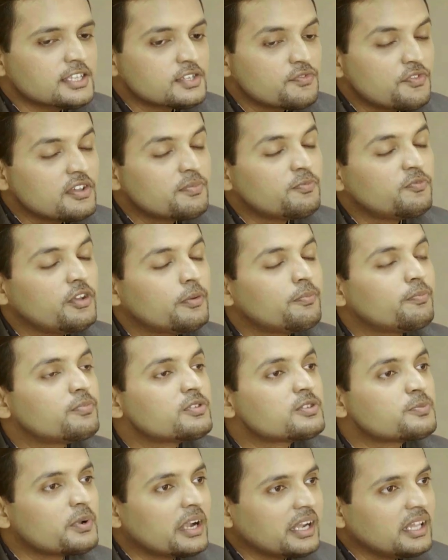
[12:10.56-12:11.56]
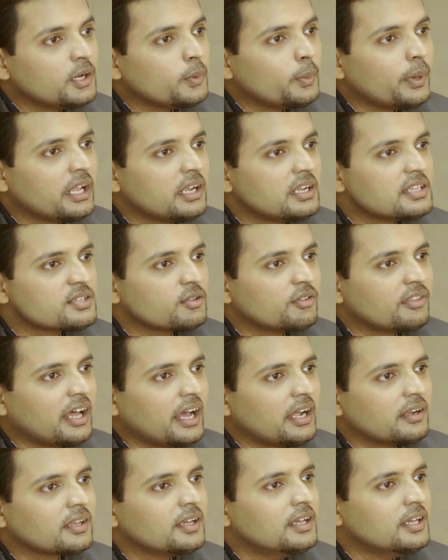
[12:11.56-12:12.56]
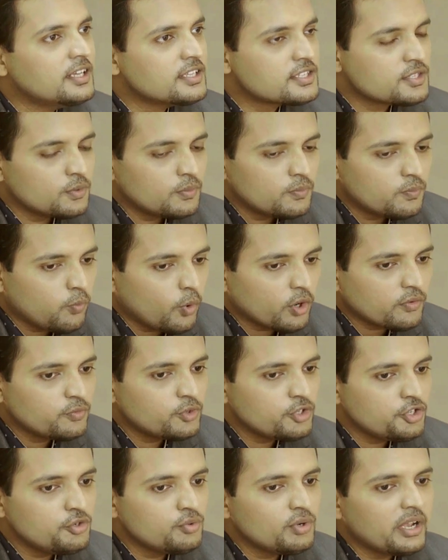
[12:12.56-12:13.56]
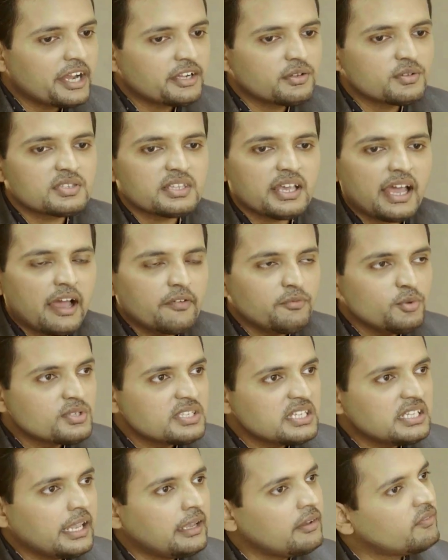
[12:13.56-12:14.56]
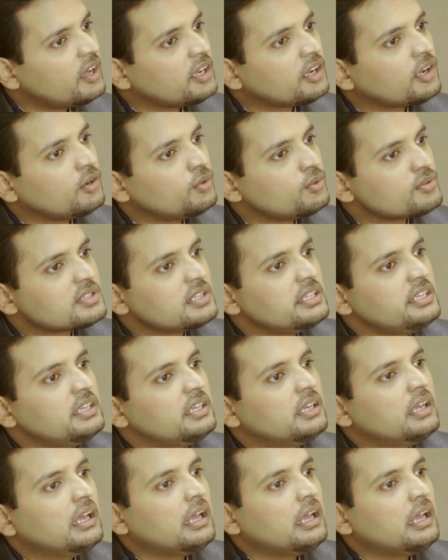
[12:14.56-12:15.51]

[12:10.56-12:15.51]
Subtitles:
So we're spreading awareness on that. So what would you like to say? Have you seen anyone closely?